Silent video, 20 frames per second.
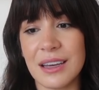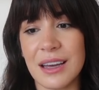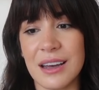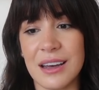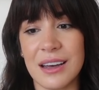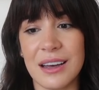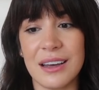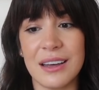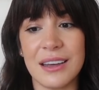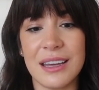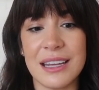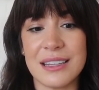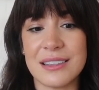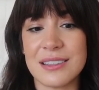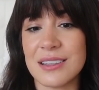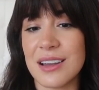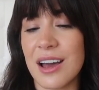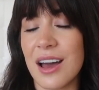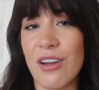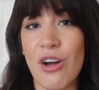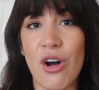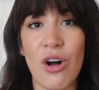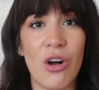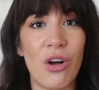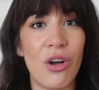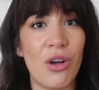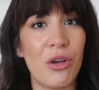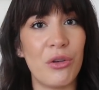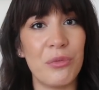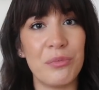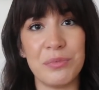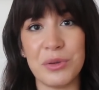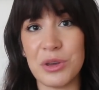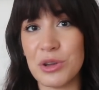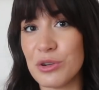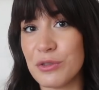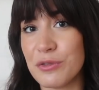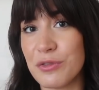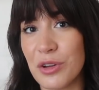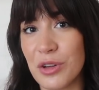it's not all
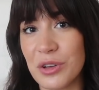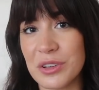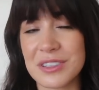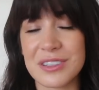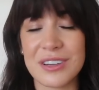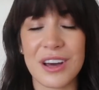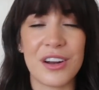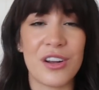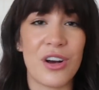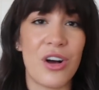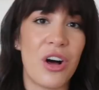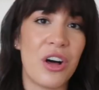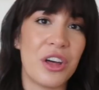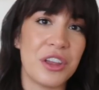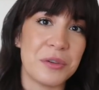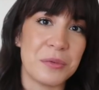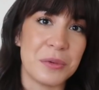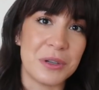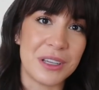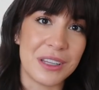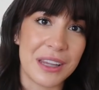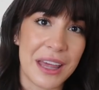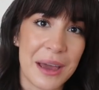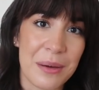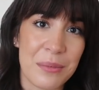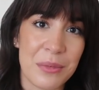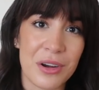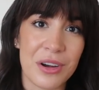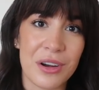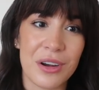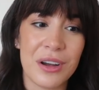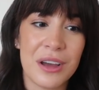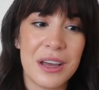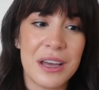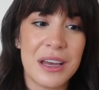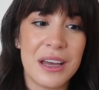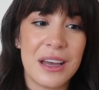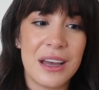beautiful. It's not all Hollywood glamour.